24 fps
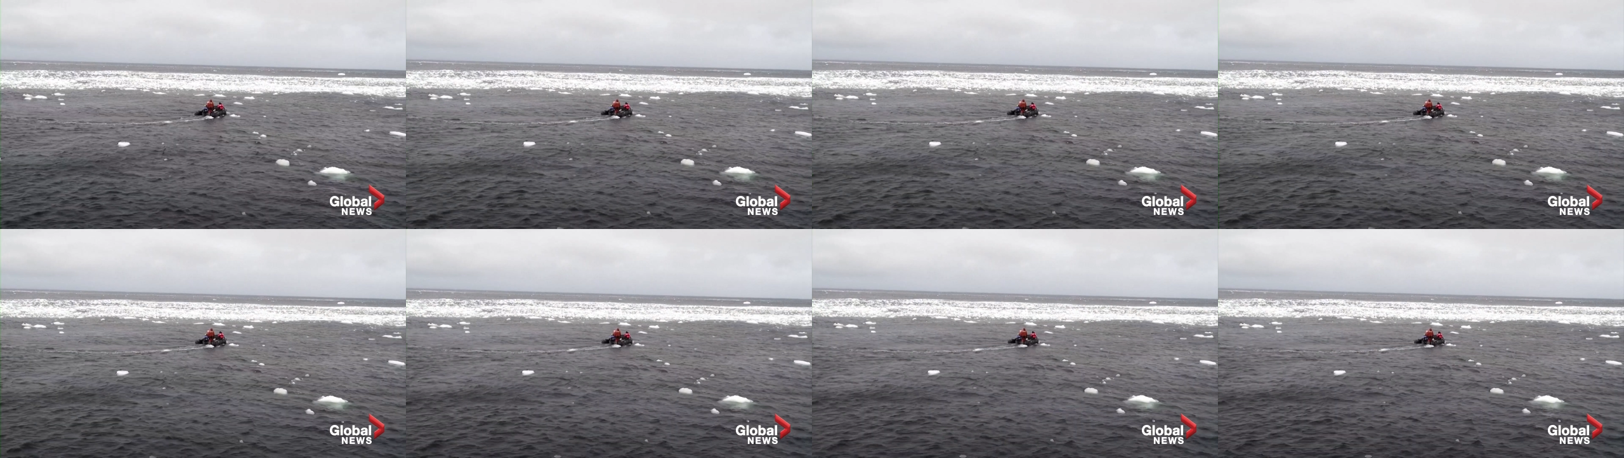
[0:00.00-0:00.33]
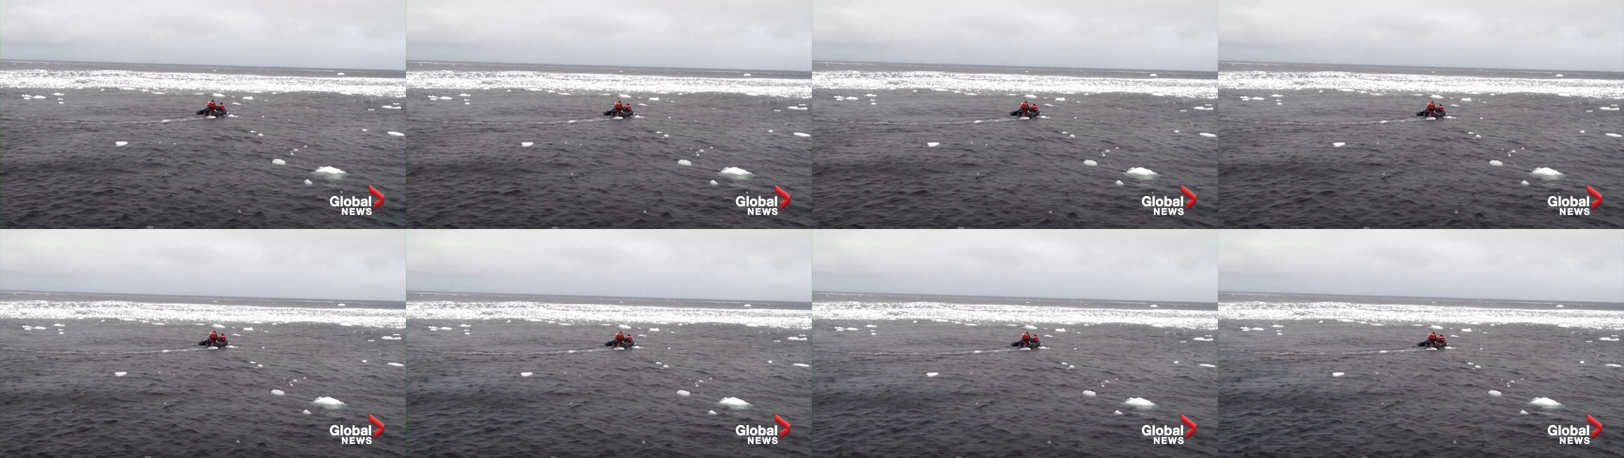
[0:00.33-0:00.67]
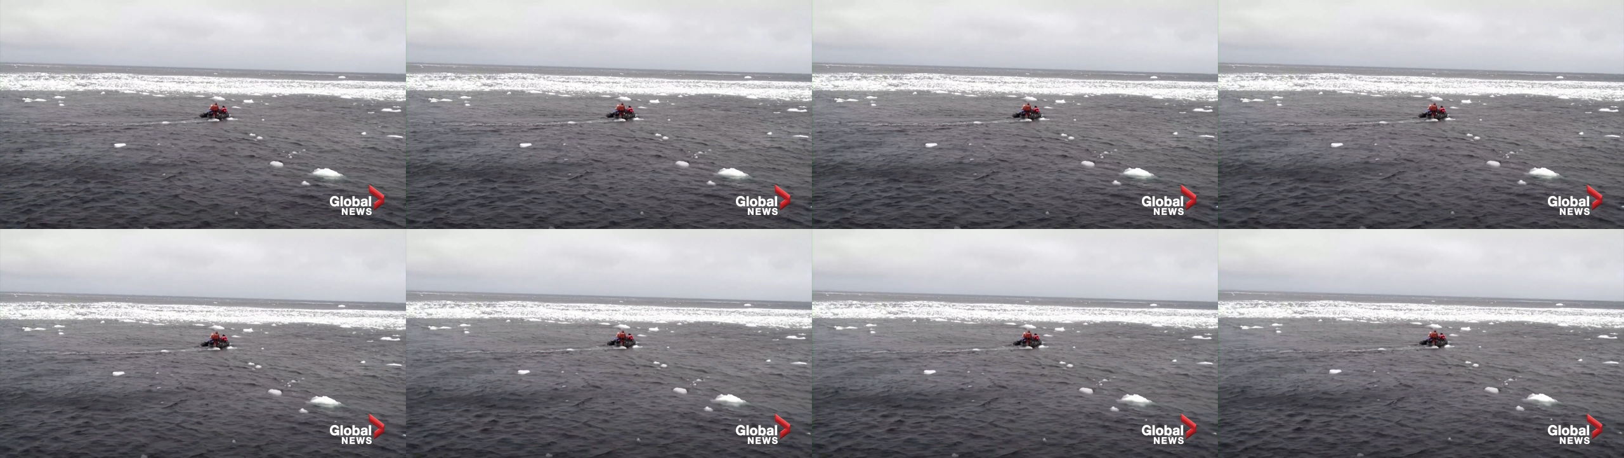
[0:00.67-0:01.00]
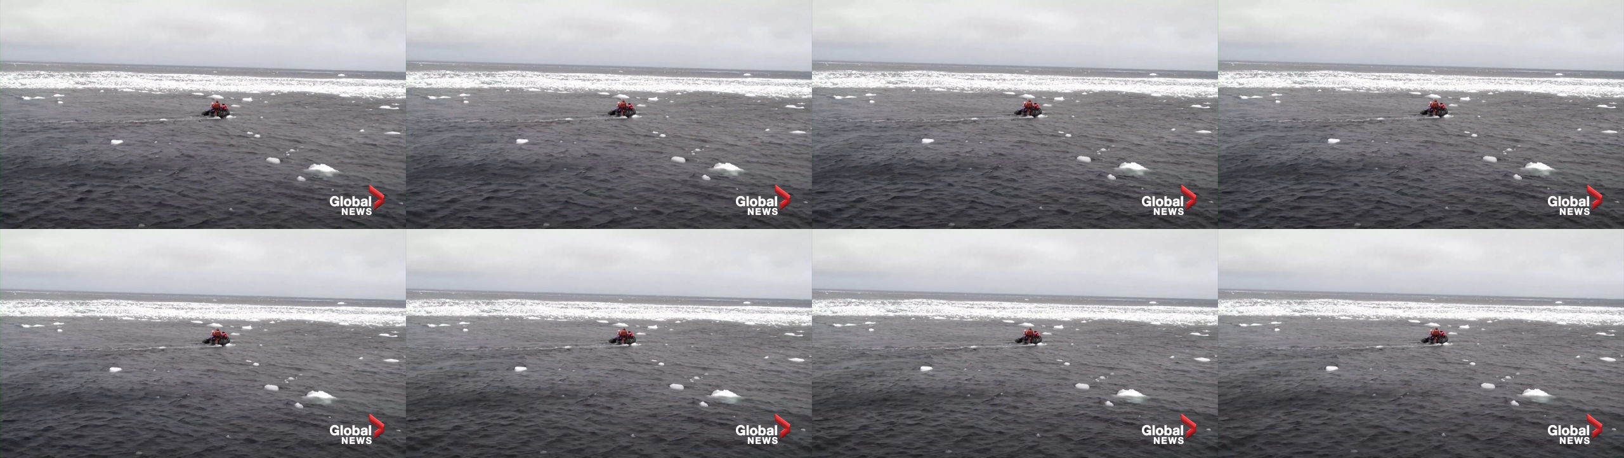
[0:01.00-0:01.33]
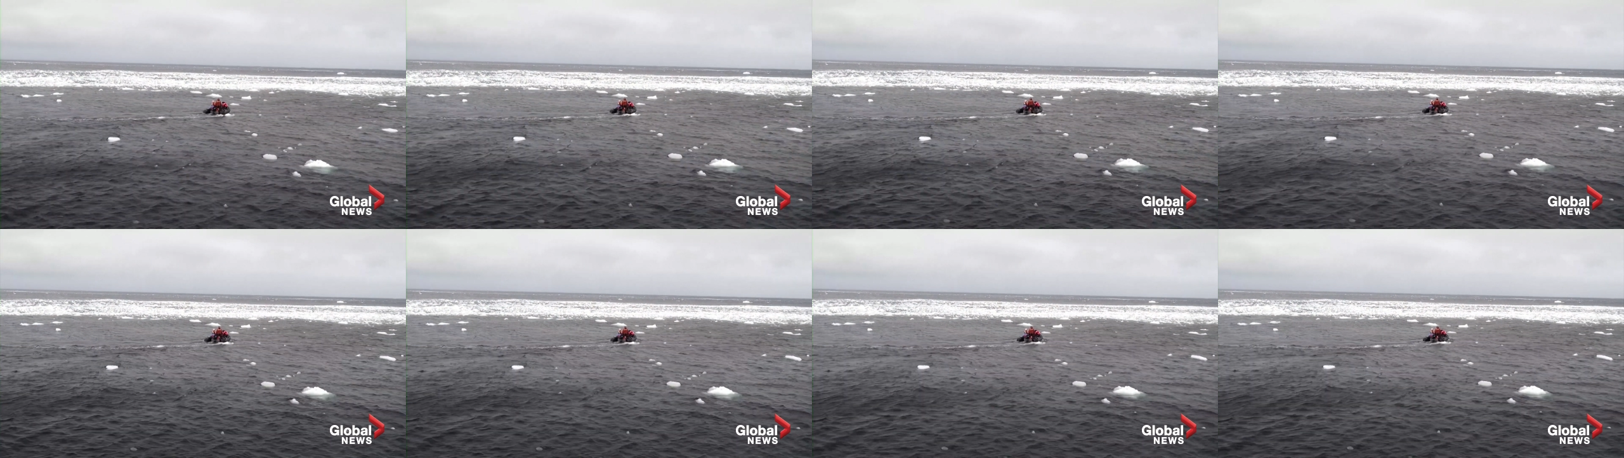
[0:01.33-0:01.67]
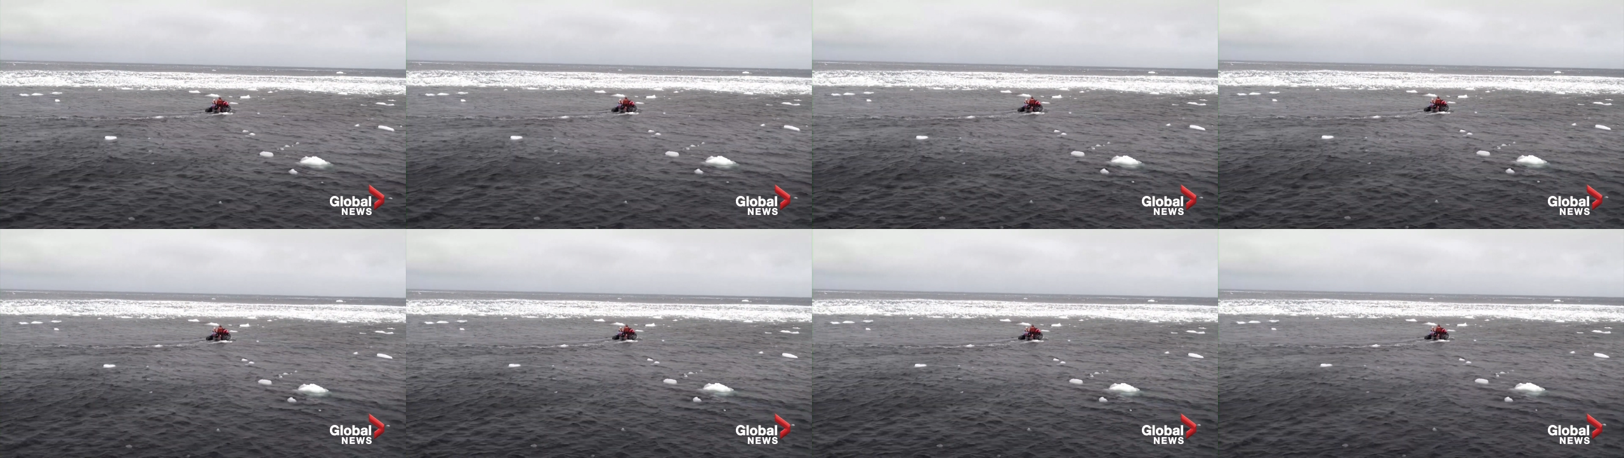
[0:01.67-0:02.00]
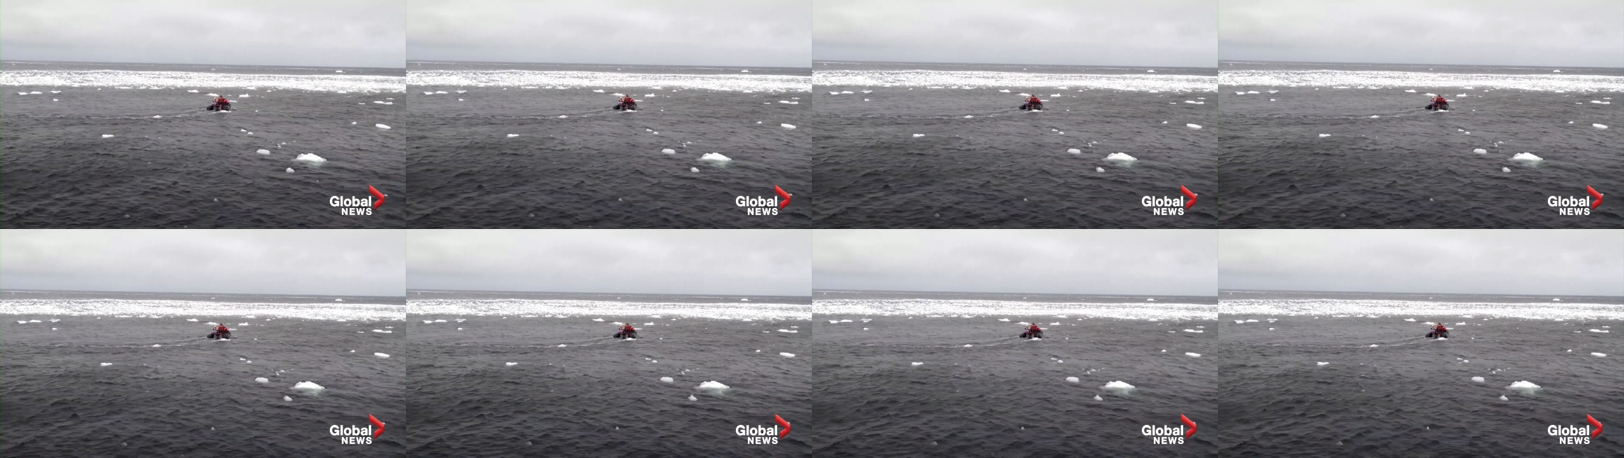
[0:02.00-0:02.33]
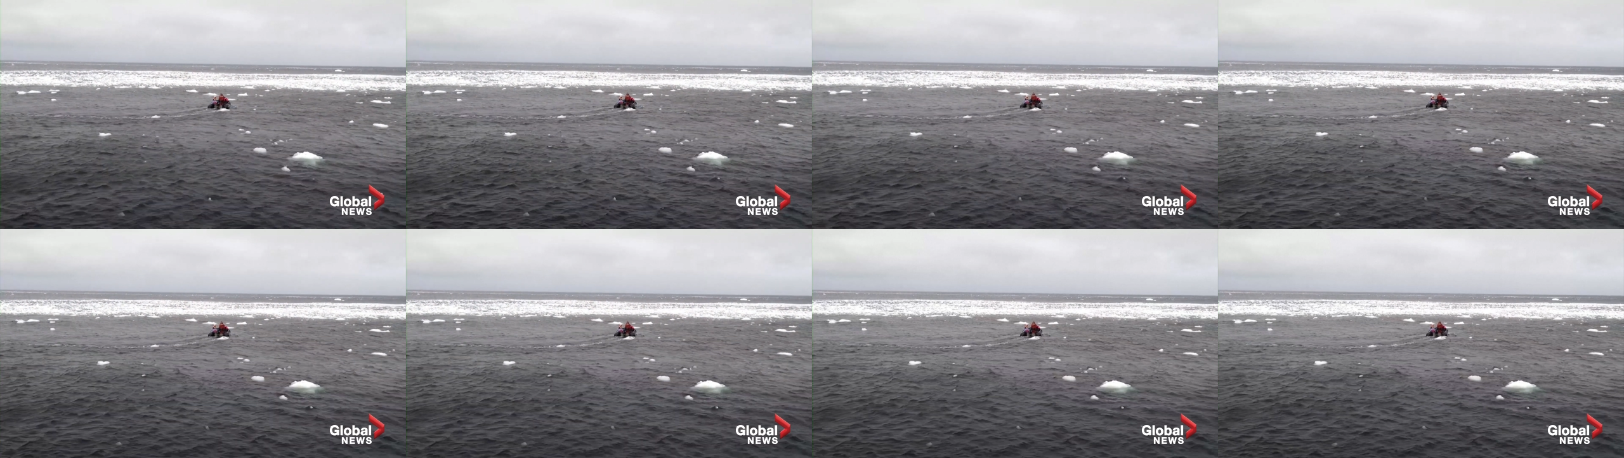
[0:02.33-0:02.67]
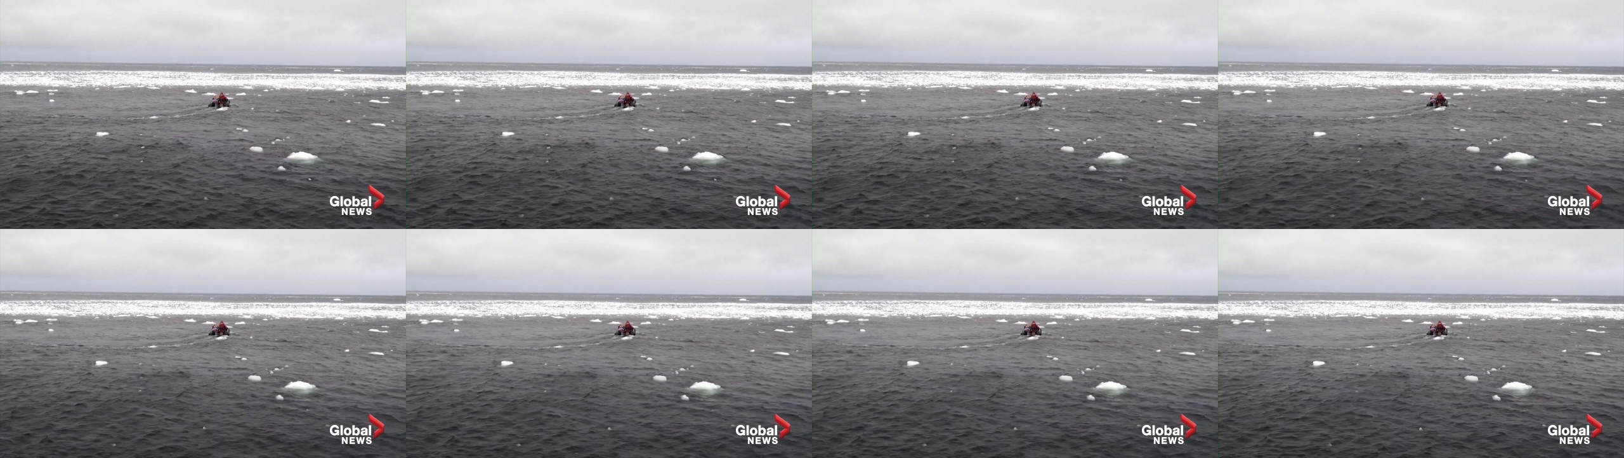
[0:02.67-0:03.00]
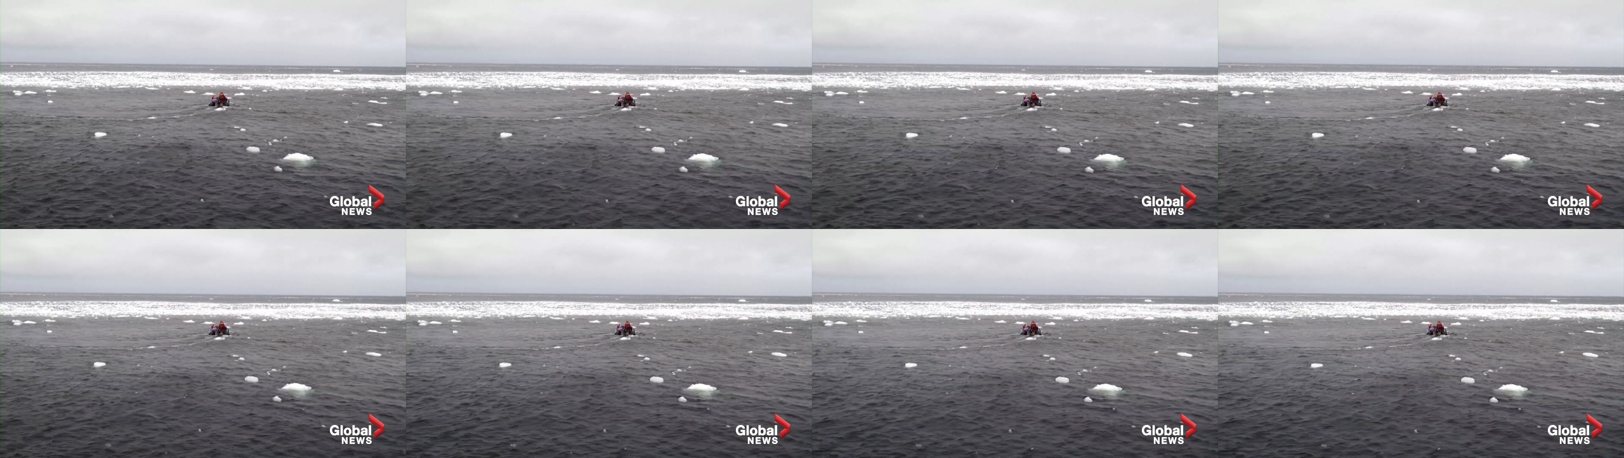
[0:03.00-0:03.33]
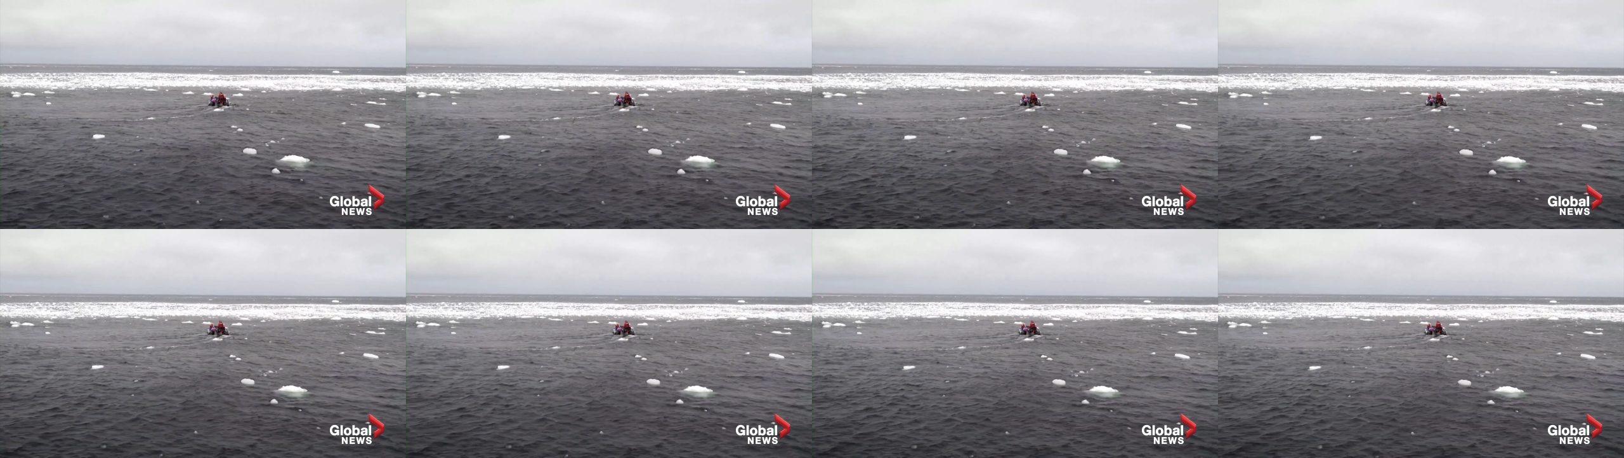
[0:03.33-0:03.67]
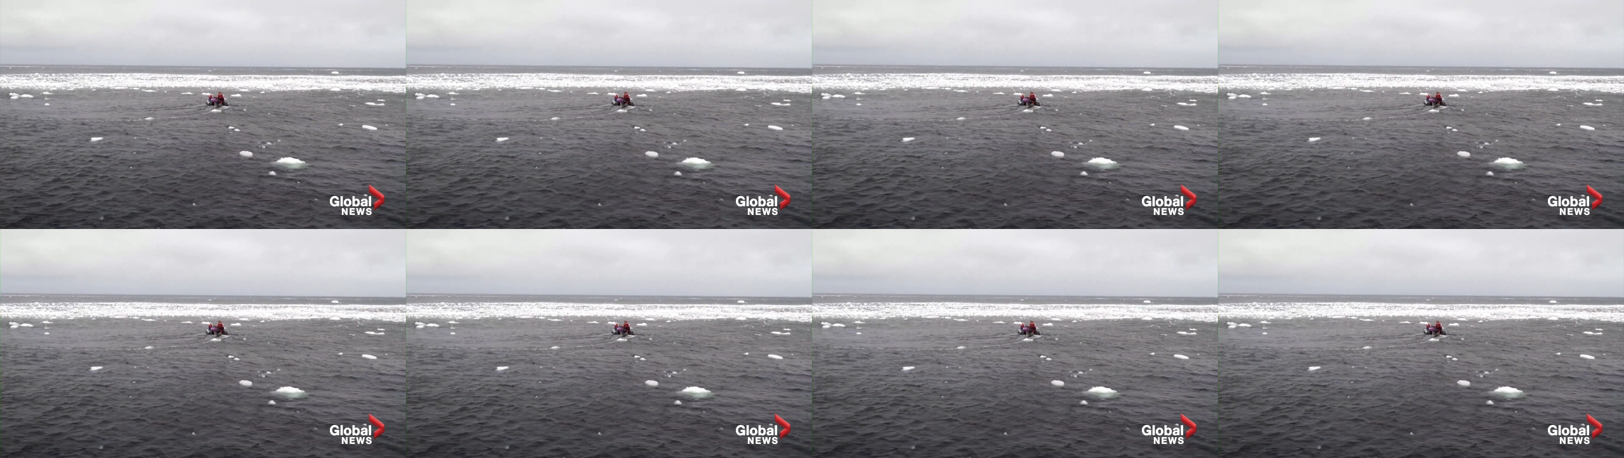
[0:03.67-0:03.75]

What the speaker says: [unreadable: no face in view]